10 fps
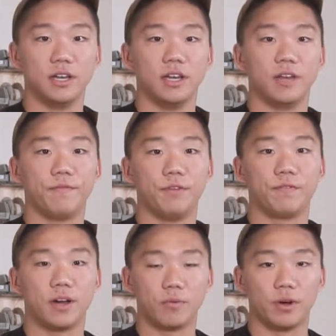If you
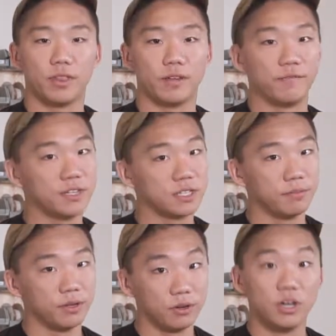find one that fits the
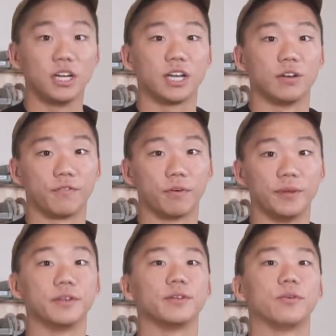bill, confirm
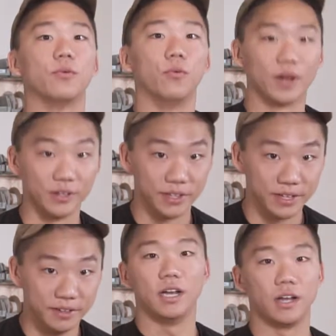it quickly.